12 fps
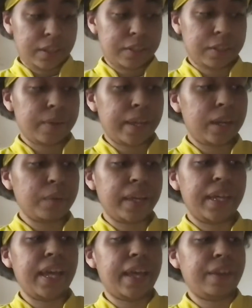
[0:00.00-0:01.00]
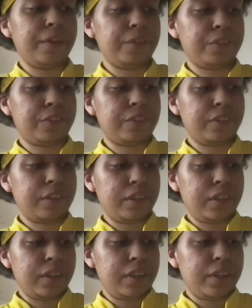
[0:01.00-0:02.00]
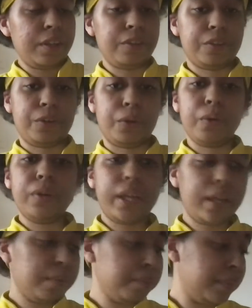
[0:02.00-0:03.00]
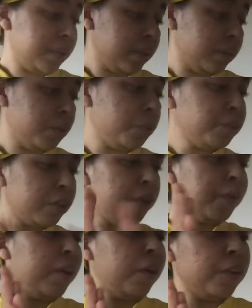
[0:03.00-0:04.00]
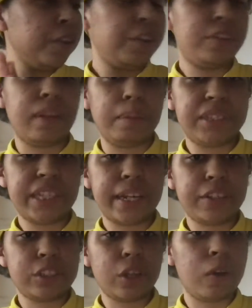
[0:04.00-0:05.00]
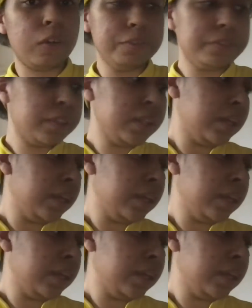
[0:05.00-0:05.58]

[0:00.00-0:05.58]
So anyway, yeah, those, those are cool. Um, also, on the subject of